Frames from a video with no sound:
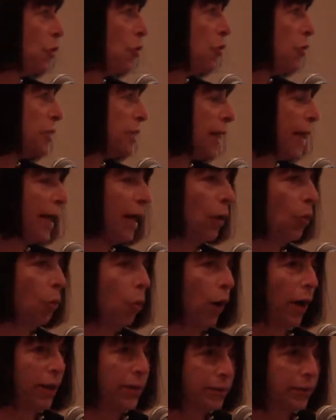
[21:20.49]
who's saying
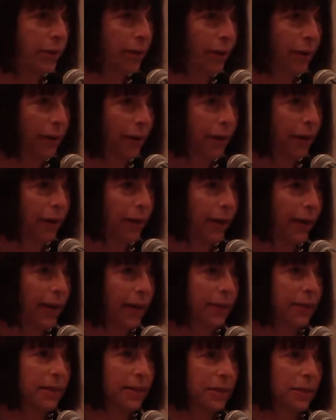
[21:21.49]
what.
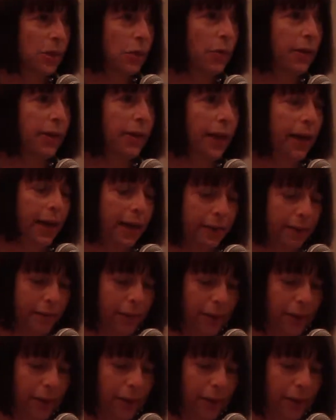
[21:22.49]
And so again,